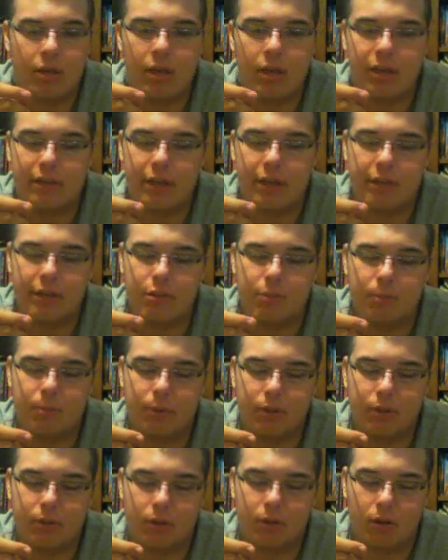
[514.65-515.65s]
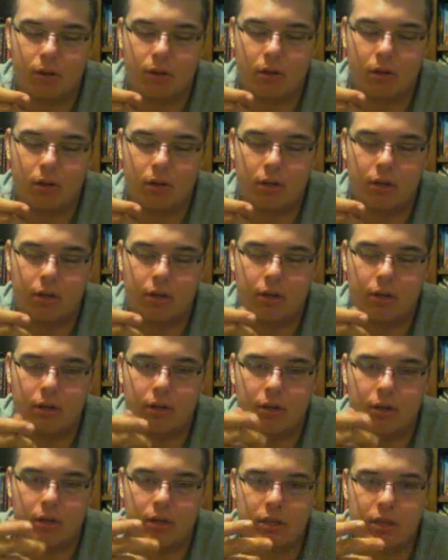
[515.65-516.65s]
that you put on
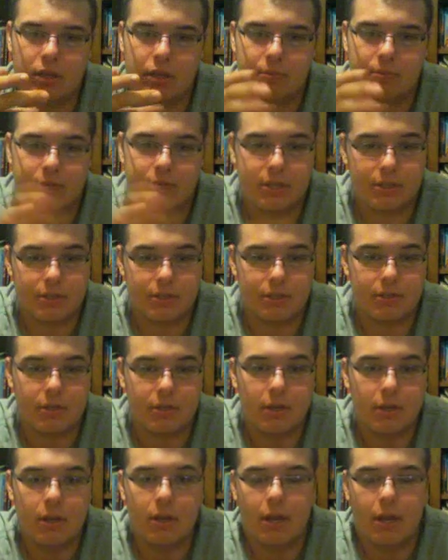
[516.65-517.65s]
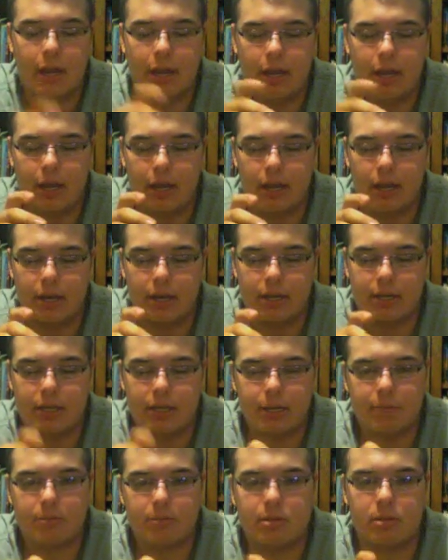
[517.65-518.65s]
the M60s, and it
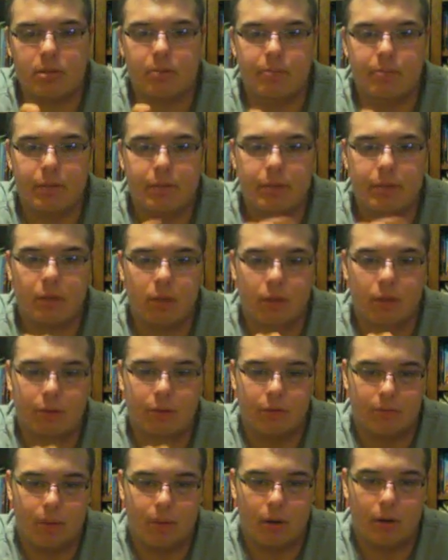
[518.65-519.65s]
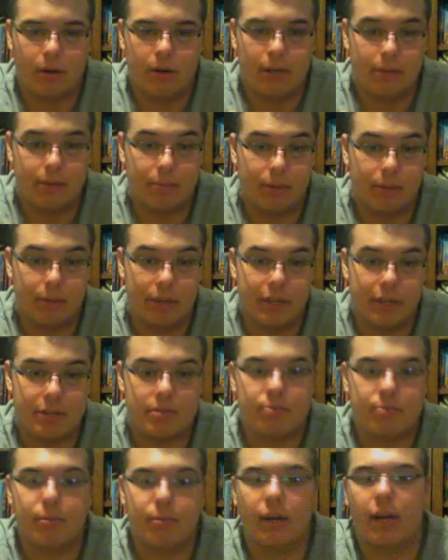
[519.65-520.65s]
keeps the BB loader part in place.
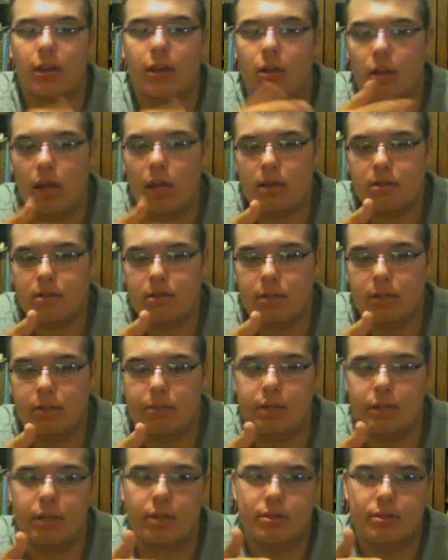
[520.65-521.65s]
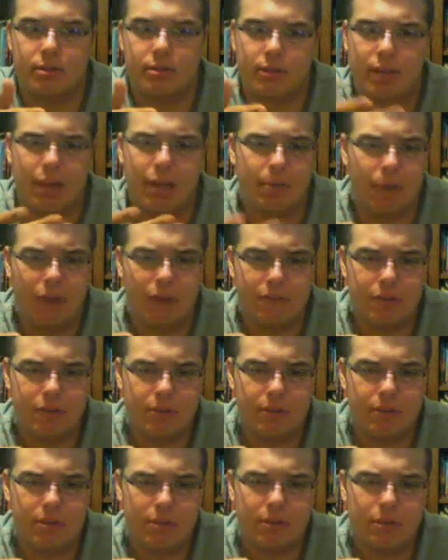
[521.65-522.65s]
But I lost it because it came off too
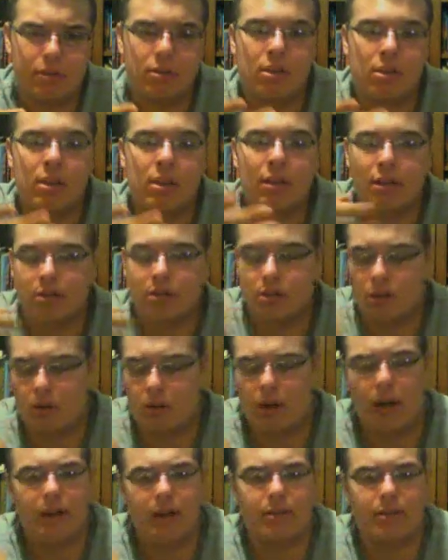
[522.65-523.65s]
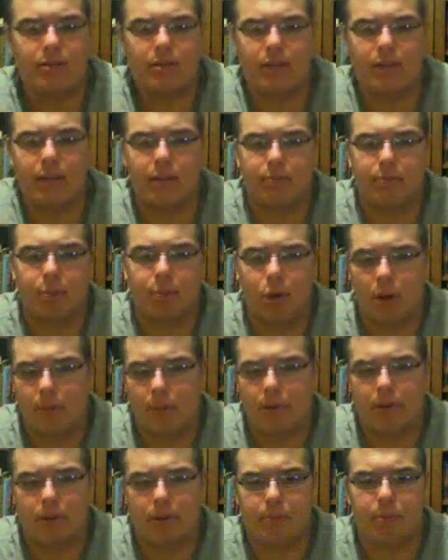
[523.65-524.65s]
easily, so I just like
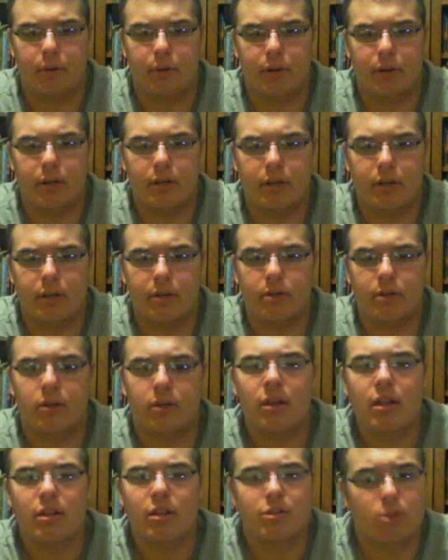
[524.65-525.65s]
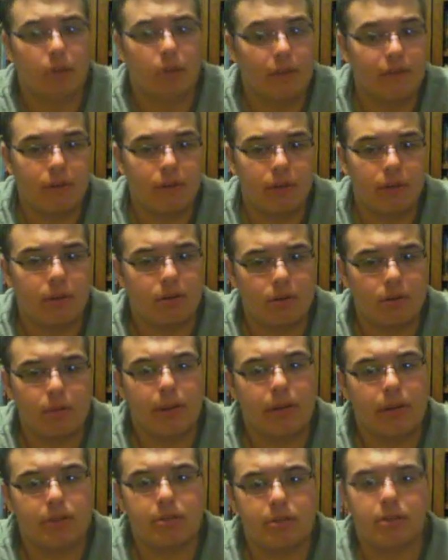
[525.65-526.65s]
permanently put it here. So if you do buy
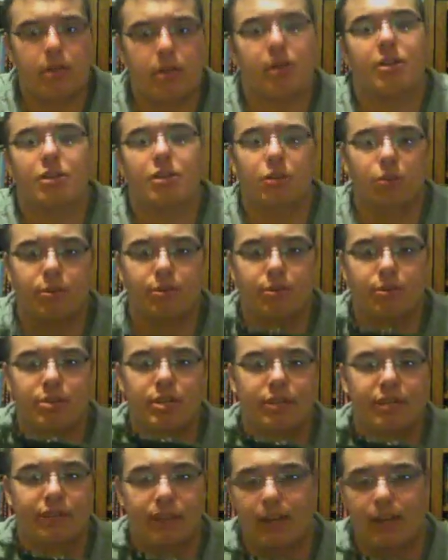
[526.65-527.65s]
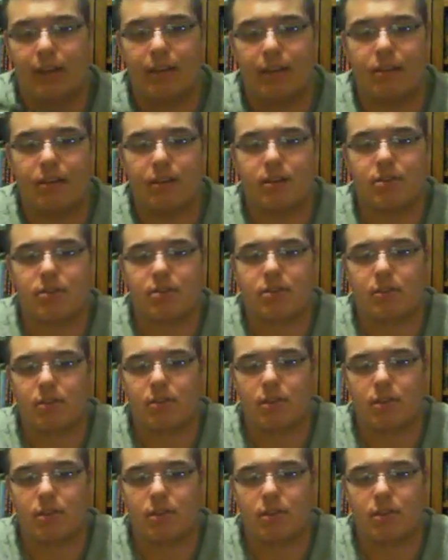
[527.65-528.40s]
this gun, you'll receive it like this,